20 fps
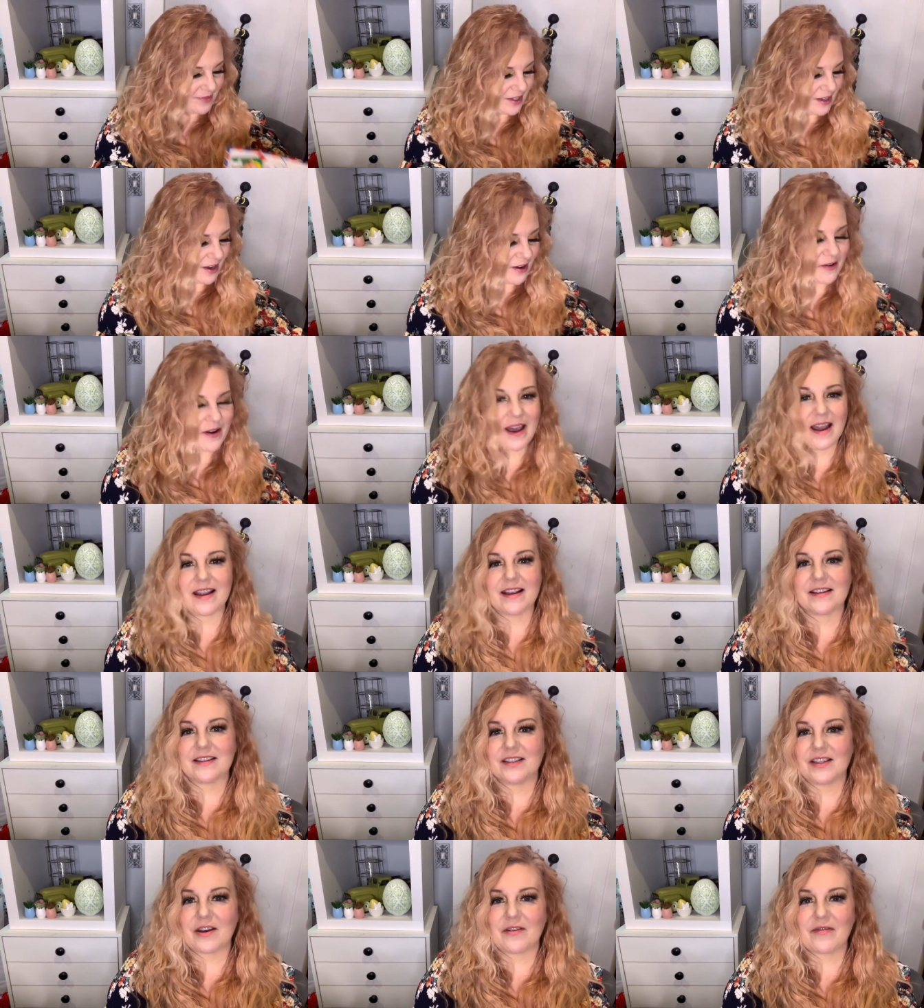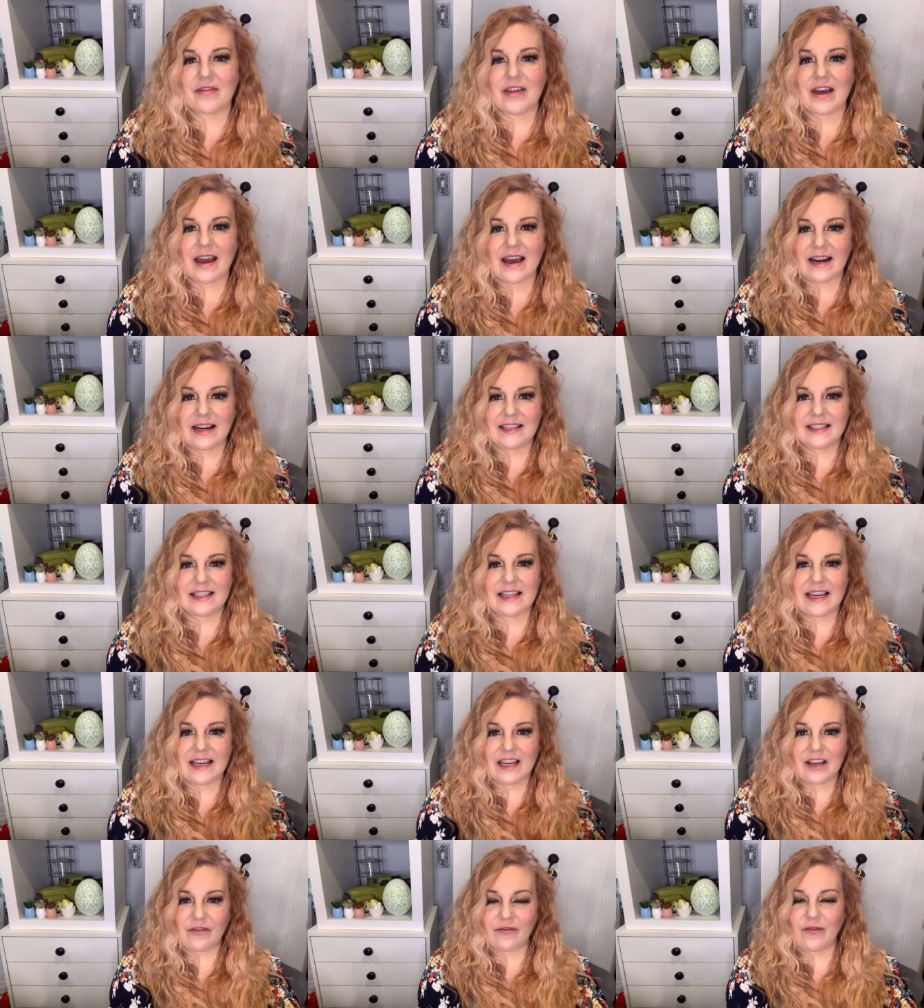Okay, so that is
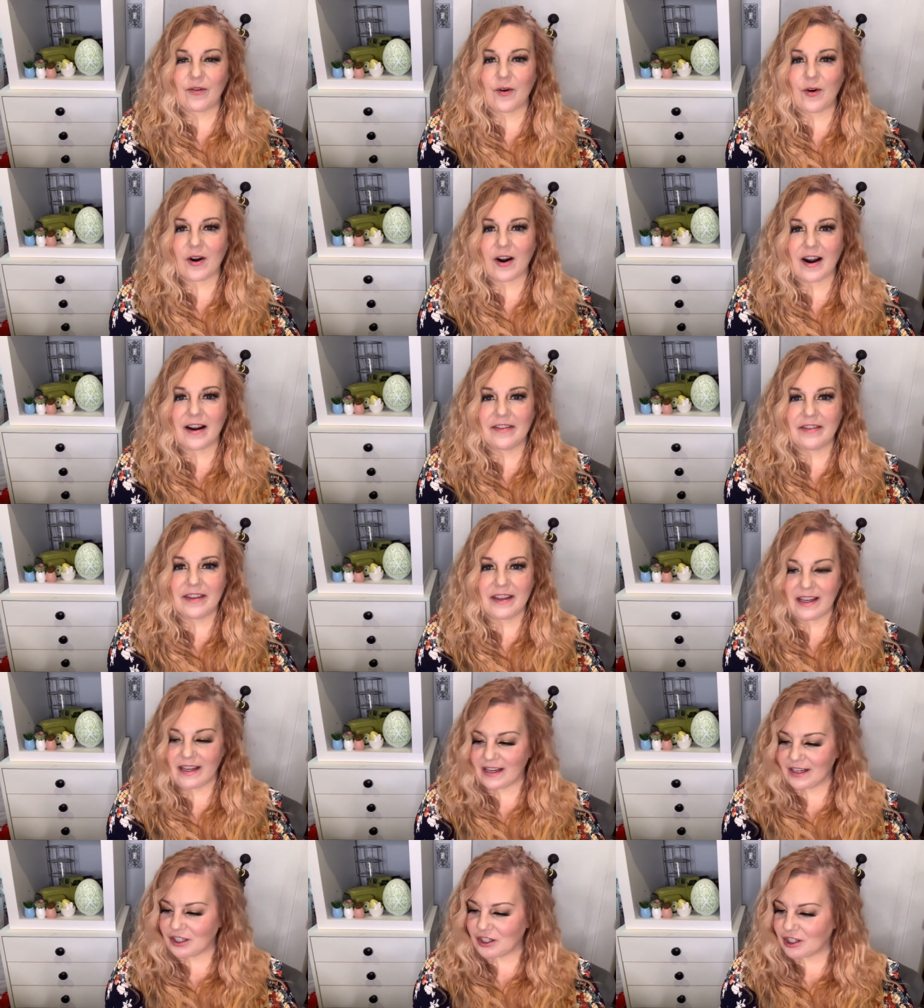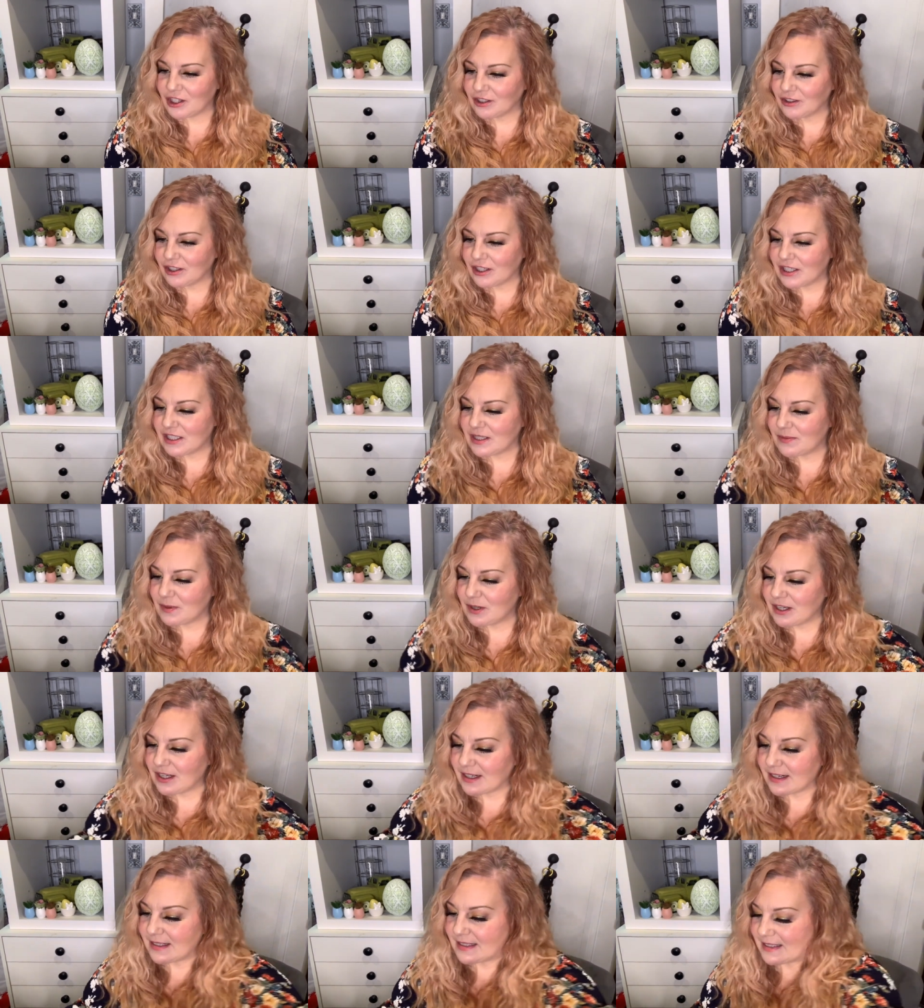it for the children's book.